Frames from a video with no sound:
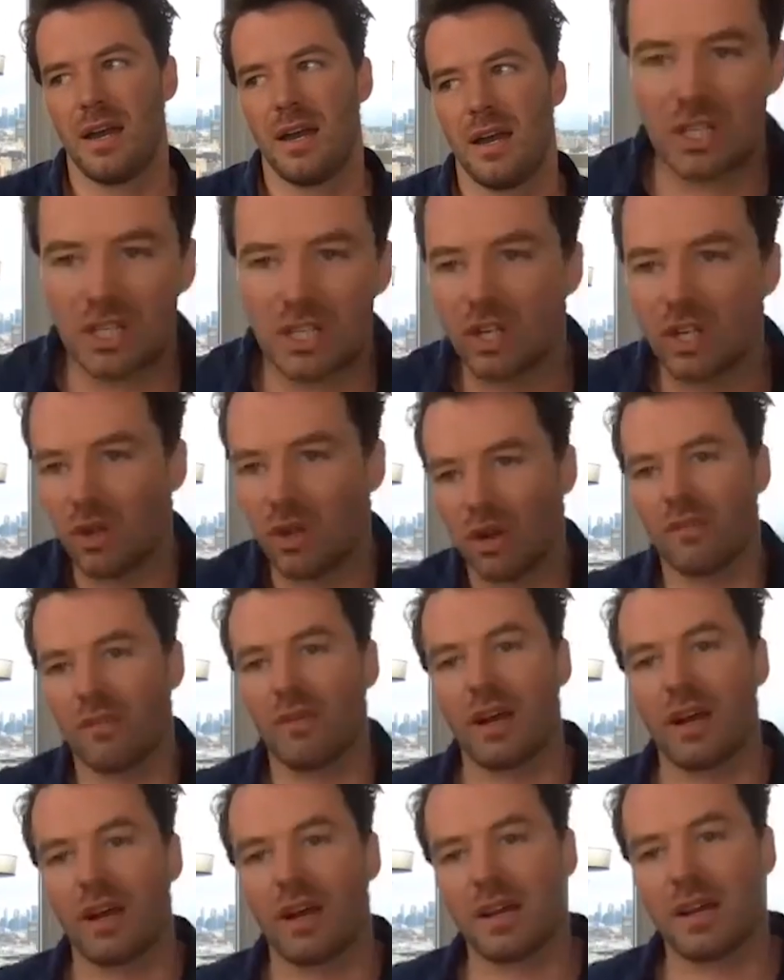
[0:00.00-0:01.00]

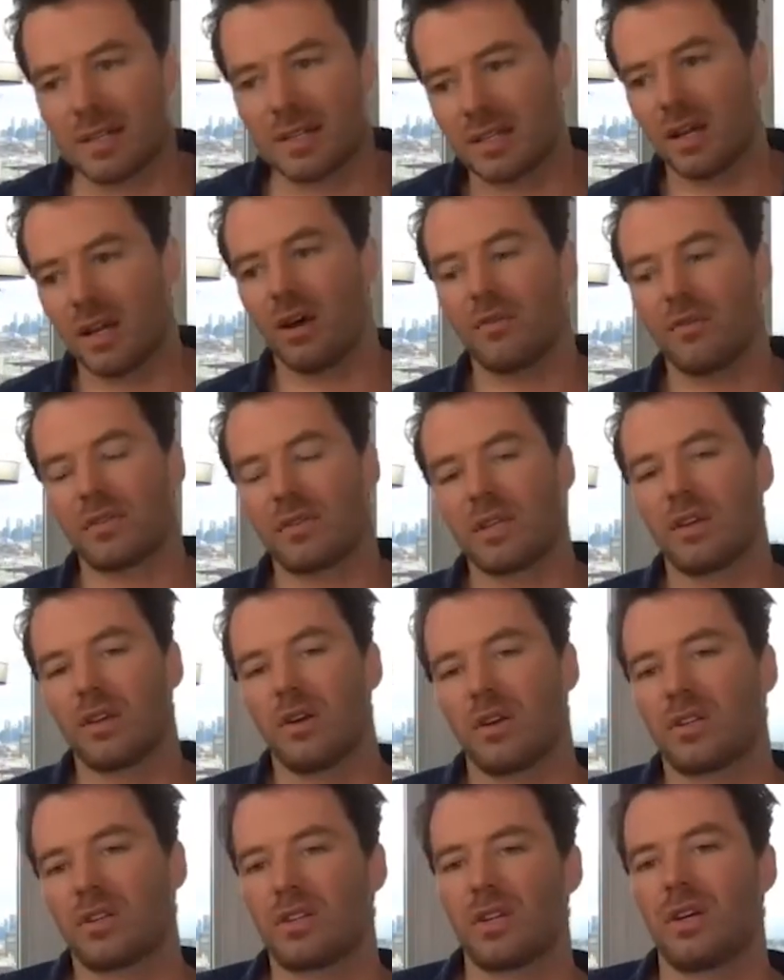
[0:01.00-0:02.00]
released a lot of ourselves
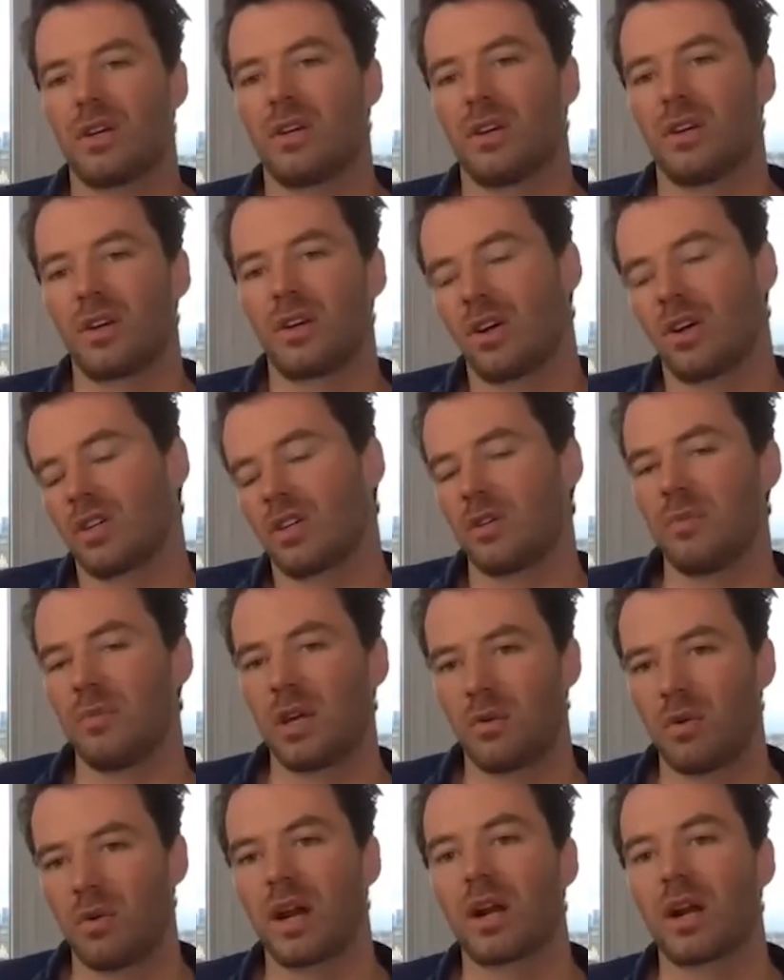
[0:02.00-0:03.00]
and got to
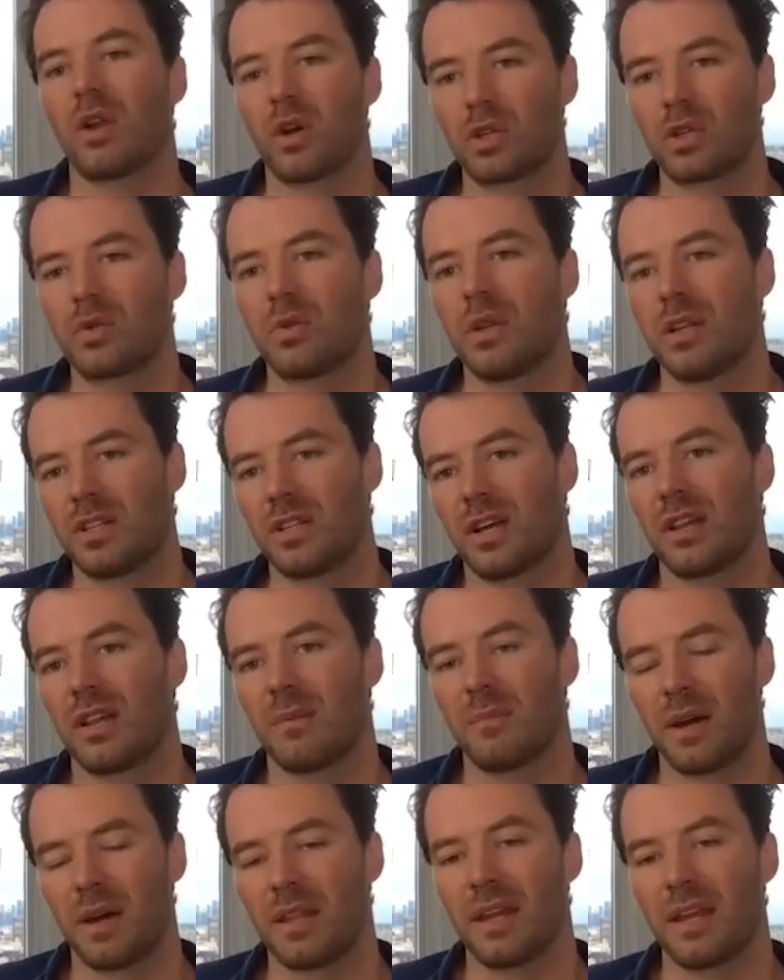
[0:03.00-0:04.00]
be quite close with each other
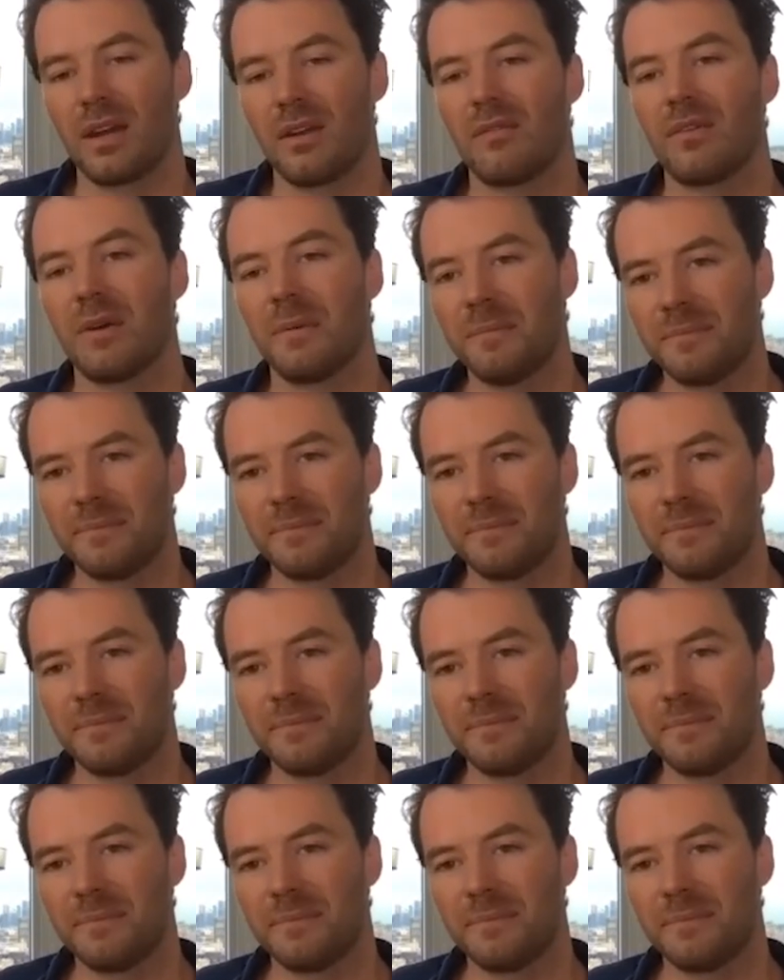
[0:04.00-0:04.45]
by the end of it.